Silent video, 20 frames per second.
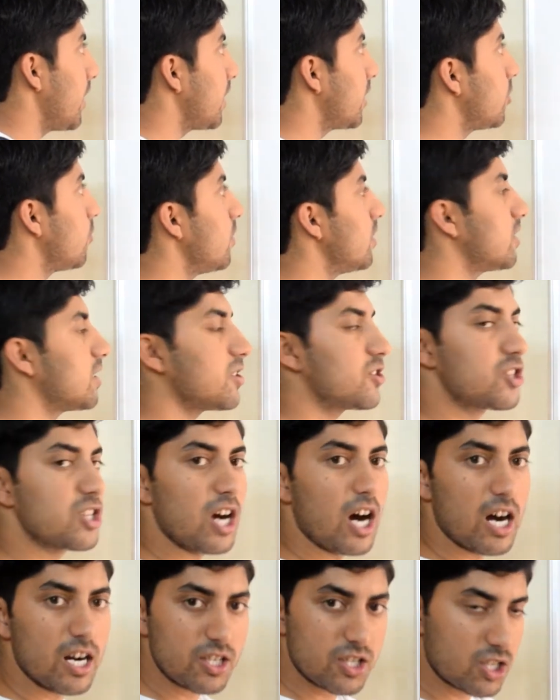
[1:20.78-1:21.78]
Q is the
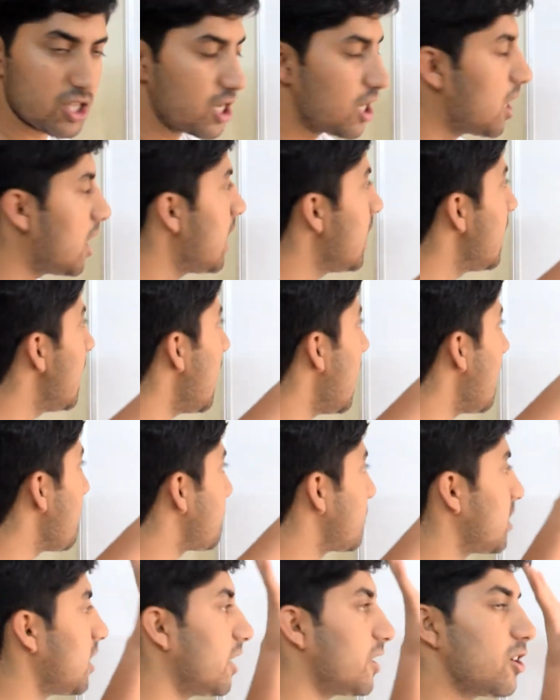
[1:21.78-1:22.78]
charge,
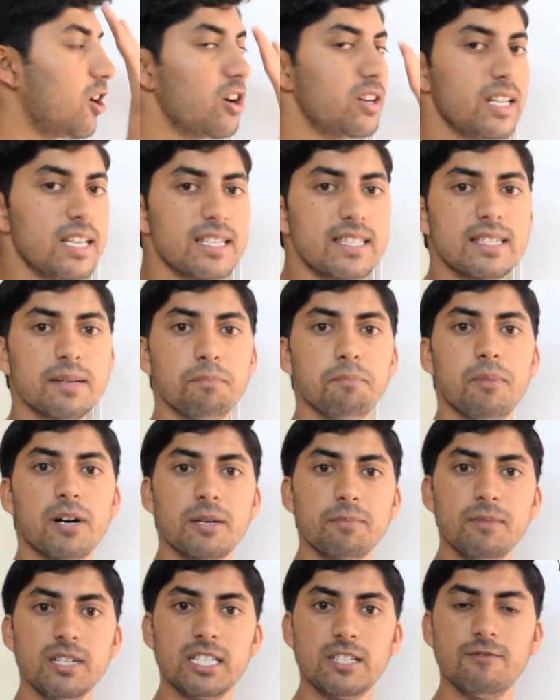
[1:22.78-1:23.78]
epsilon naught is the
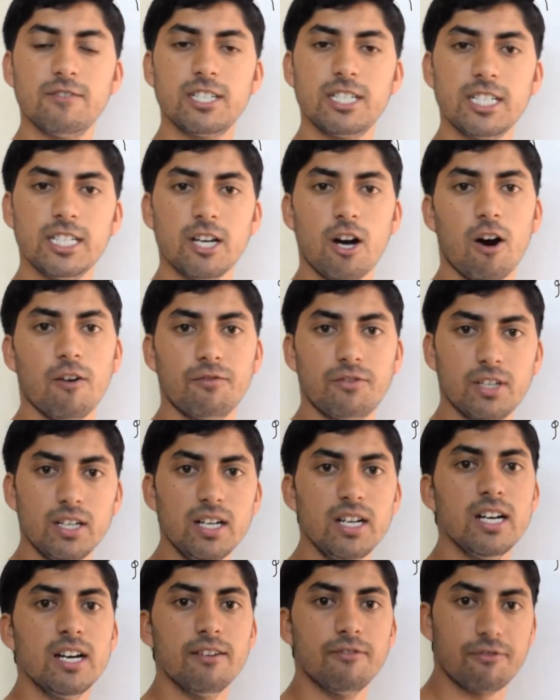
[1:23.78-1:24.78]
permittivity of the
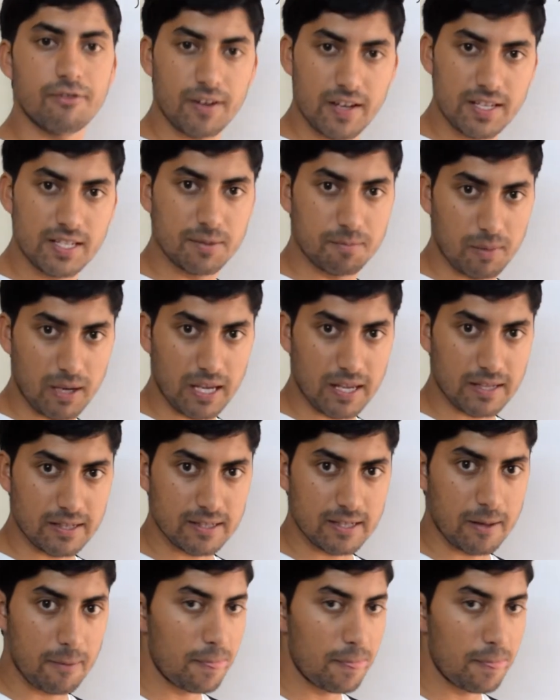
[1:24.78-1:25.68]
free space.